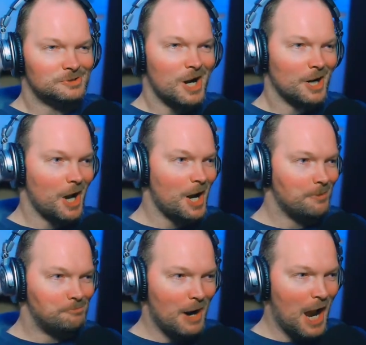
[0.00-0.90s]
I got a
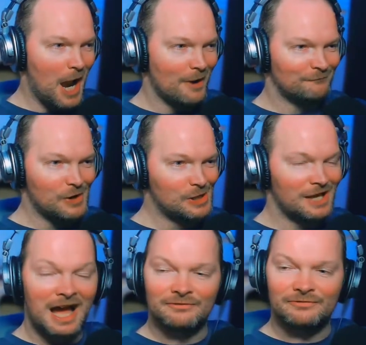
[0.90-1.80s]
bad feel.
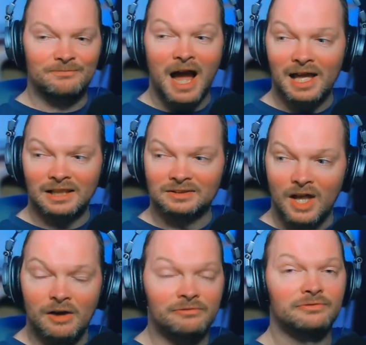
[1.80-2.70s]
I I
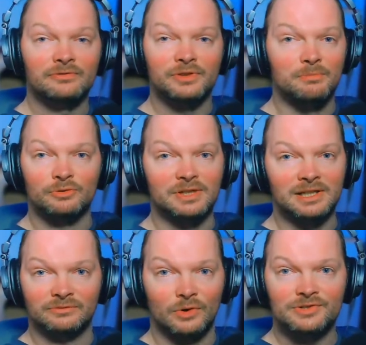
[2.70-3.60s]
love the
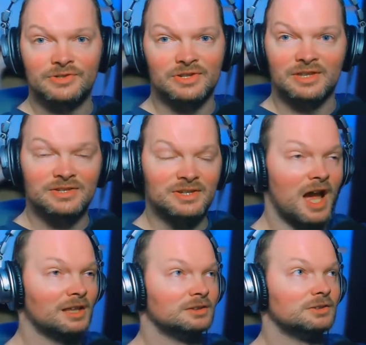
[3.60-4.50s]
marine voices in this.
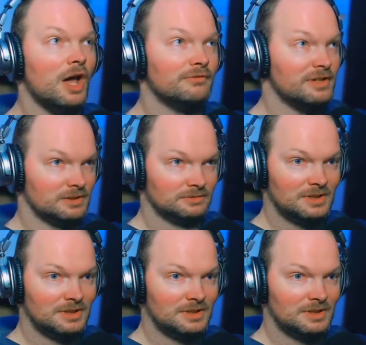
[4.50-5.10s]
I love it.